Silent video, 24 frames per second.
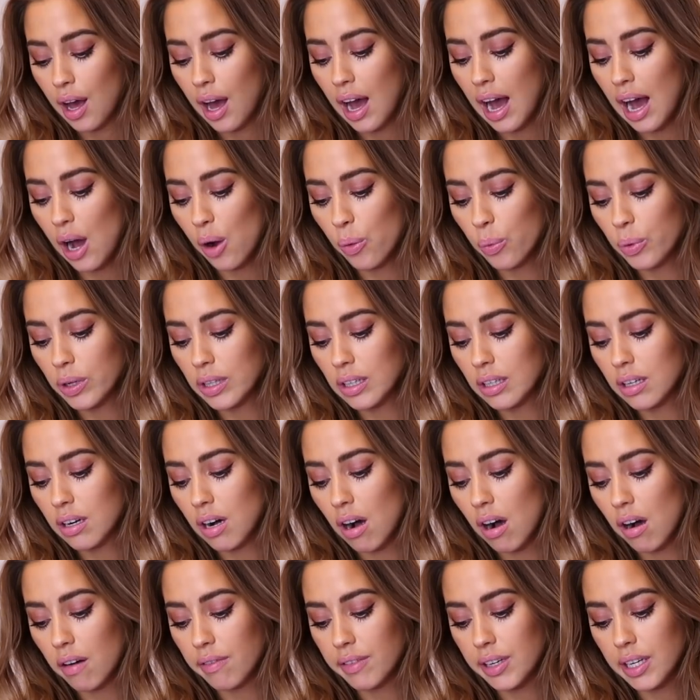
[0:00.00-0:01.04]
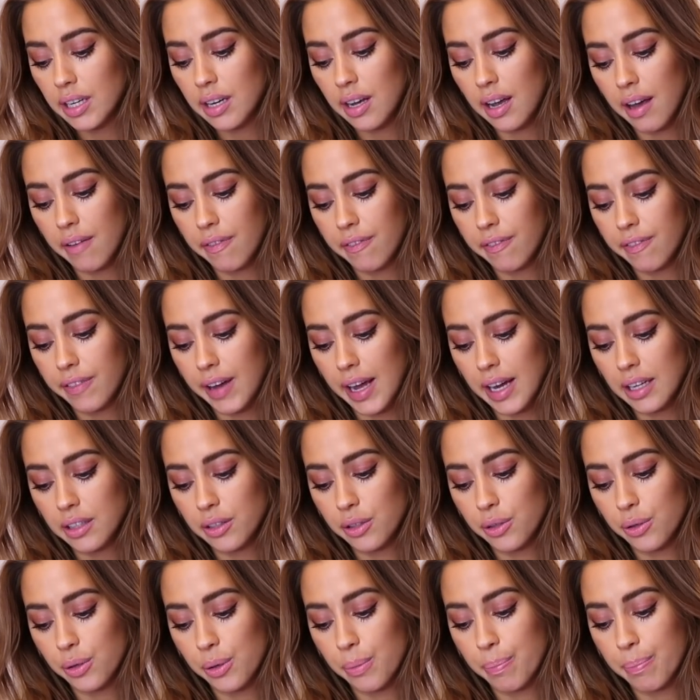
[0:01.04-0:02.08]
How will COVID affect
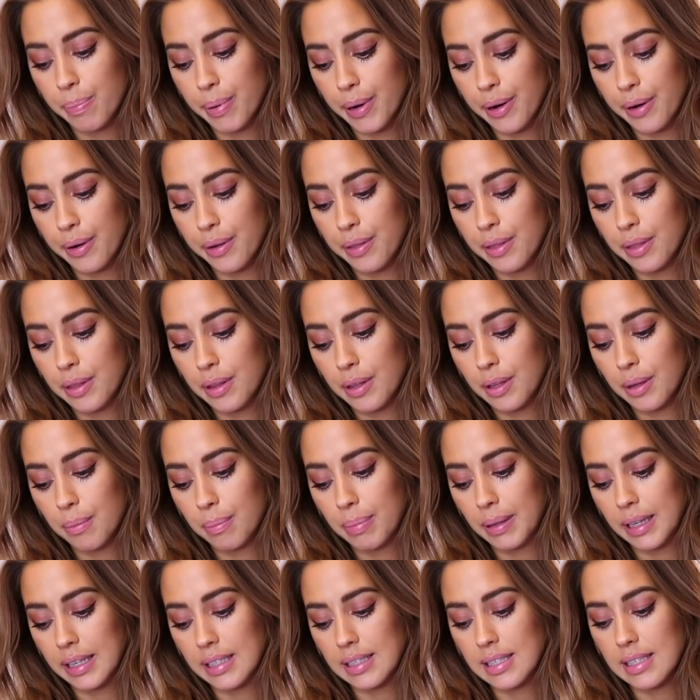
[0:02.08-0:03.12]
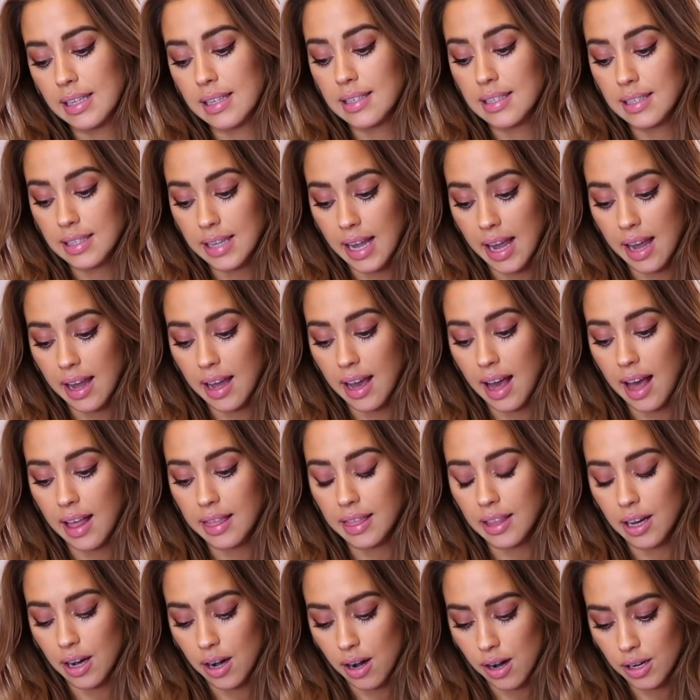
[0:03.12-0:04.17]
your birth plus stay
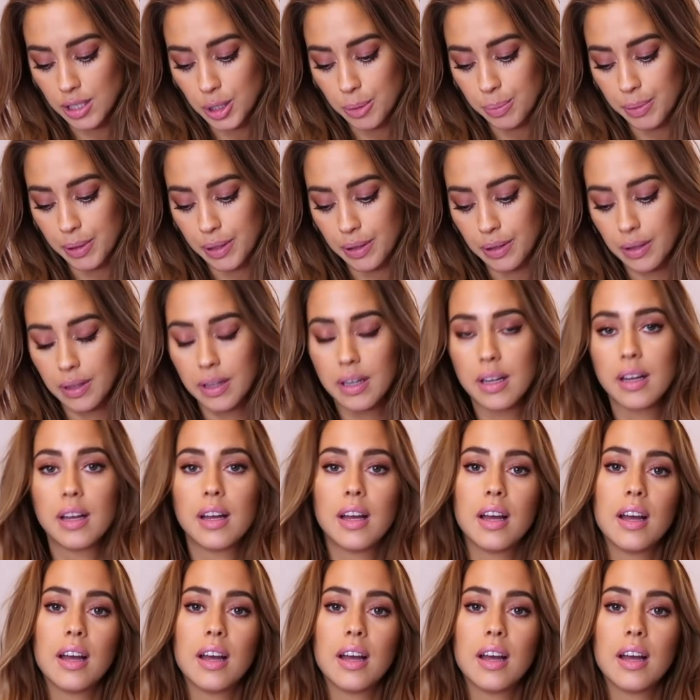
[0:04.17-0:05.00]
at the hospital?